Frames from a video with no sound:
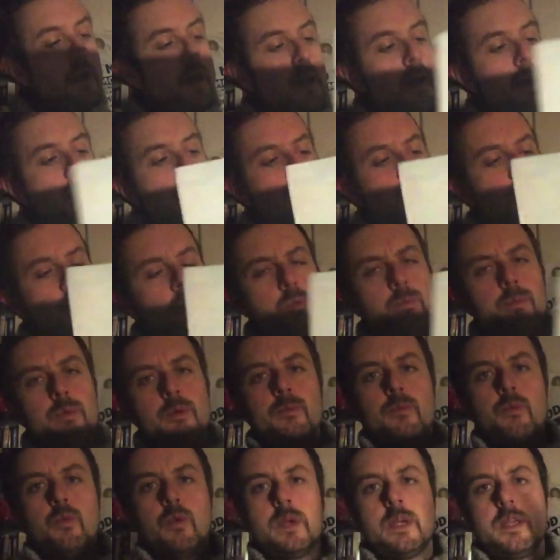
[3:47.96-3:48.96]
an
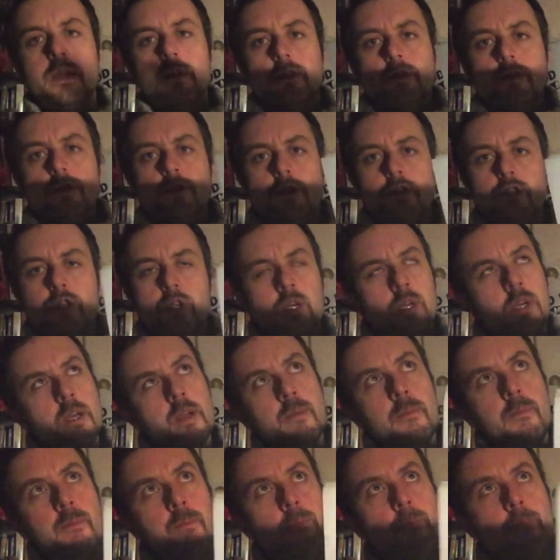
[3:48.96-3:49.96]
album which
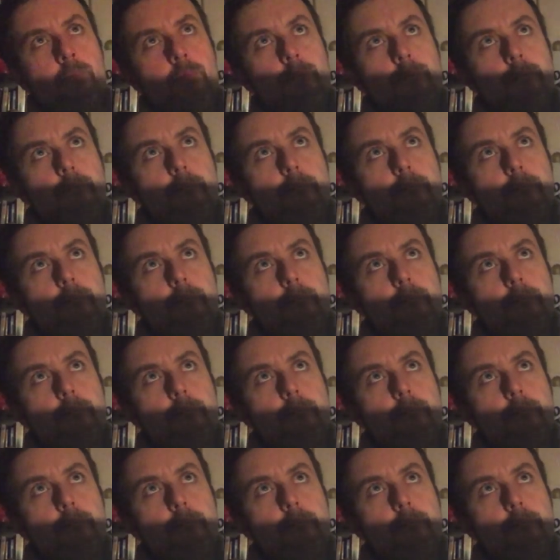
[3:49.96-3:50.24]
um,